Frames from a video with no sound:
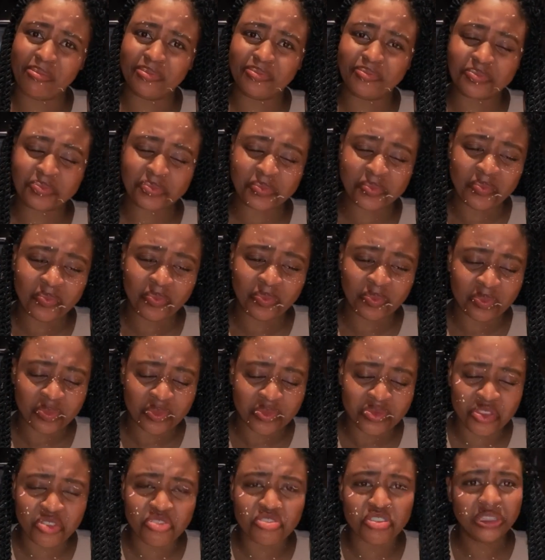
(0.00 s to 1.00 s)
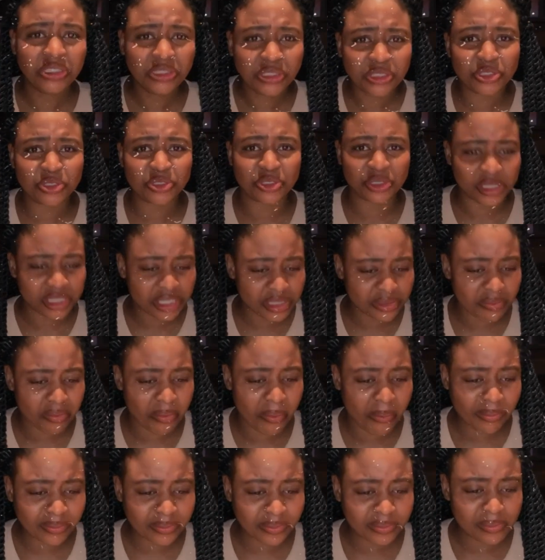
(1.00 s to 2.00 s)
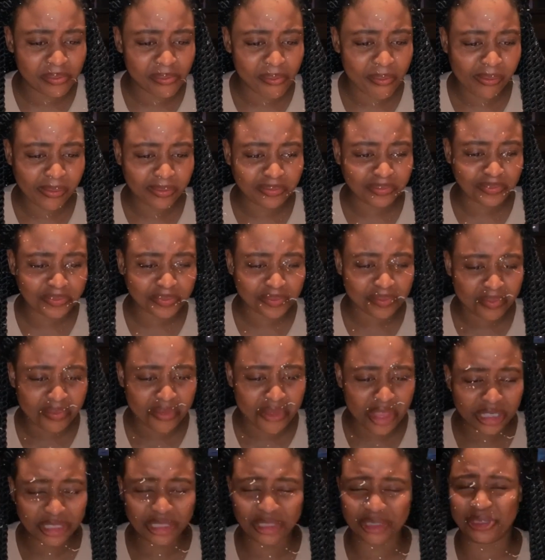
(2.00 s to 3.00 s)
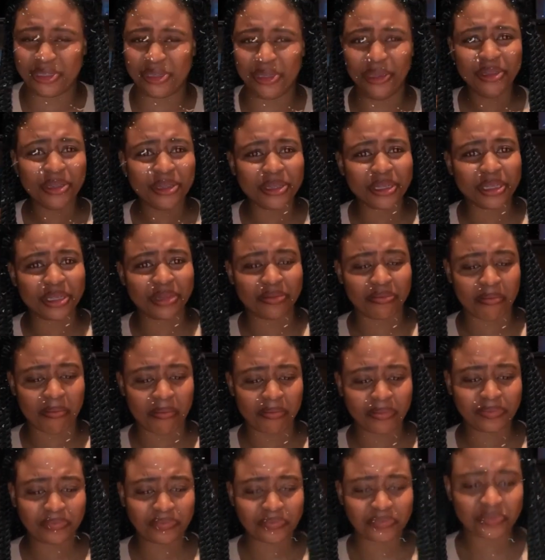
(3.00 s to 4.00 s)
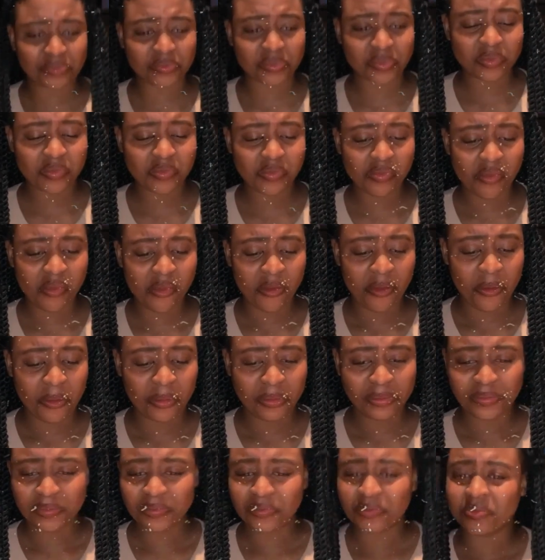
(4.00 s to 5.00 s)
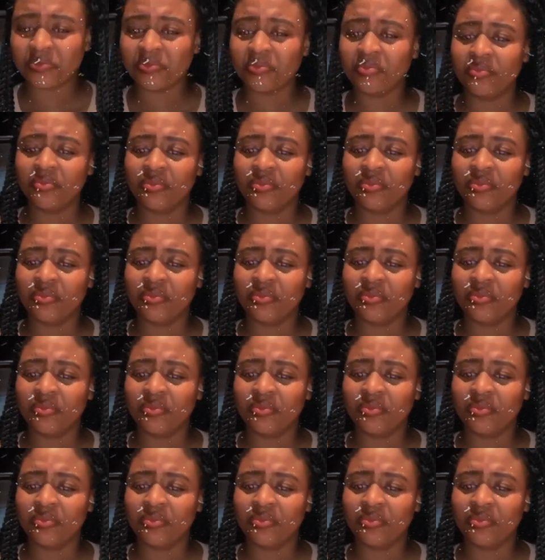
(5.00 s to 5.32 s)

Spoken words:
Right? You would have never expect fruit with cheese, bro, right?